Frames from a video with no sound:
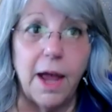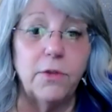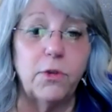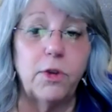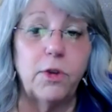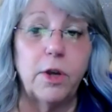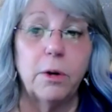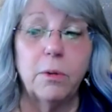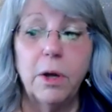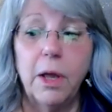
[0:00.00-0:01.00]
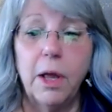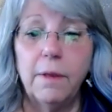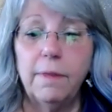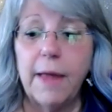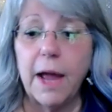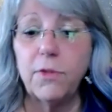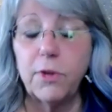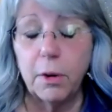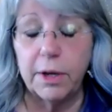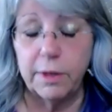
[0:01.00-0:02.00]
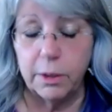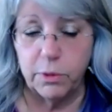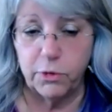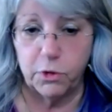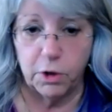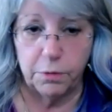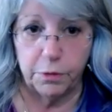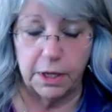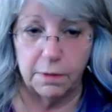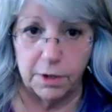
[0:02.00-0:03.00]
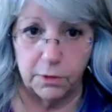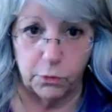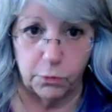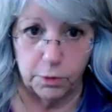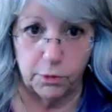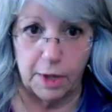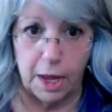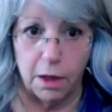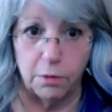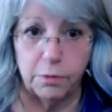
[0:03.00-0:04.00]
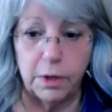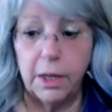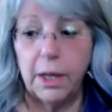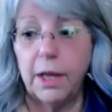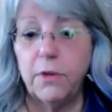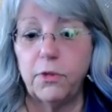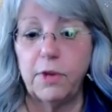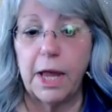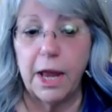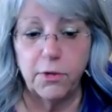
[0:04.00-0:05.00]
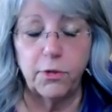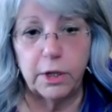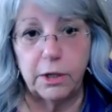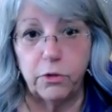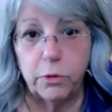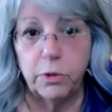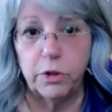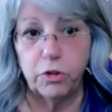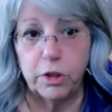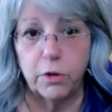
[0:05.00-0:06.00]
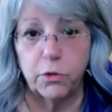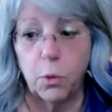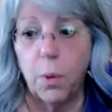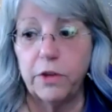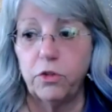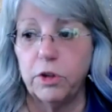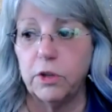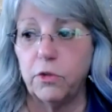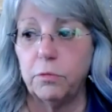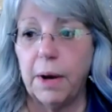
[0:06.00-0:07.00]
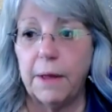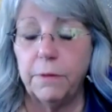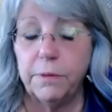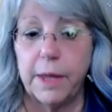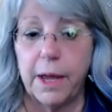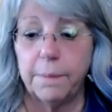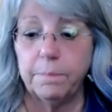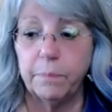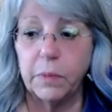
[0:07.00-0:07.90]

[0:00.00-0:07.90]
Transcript: And so that's how I think we start forgiveness for self, is to ask the intuition those questions rather than